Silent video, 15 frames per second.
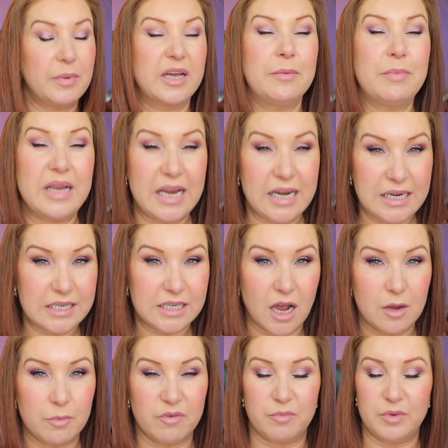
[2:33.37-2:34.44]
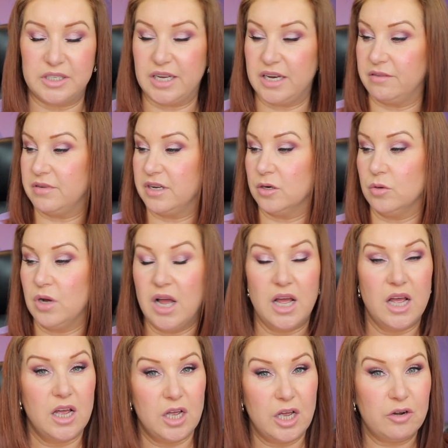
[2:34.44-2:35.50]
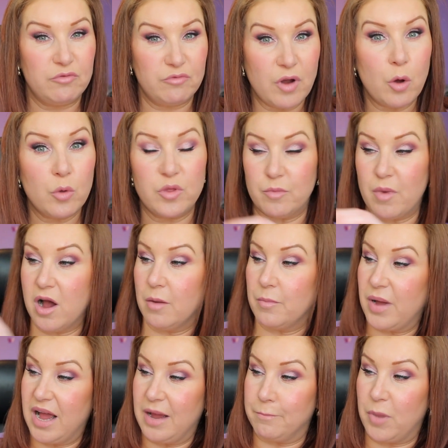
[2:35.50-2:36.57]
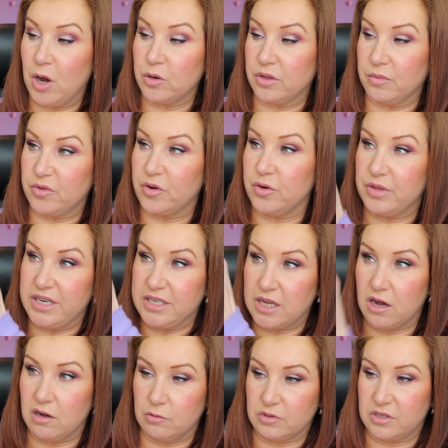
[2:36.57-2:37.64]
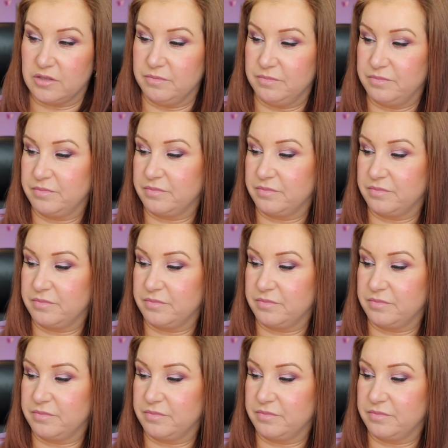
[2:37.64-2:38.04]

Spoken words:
It can be any type of material, roll them up and poke them through these holes.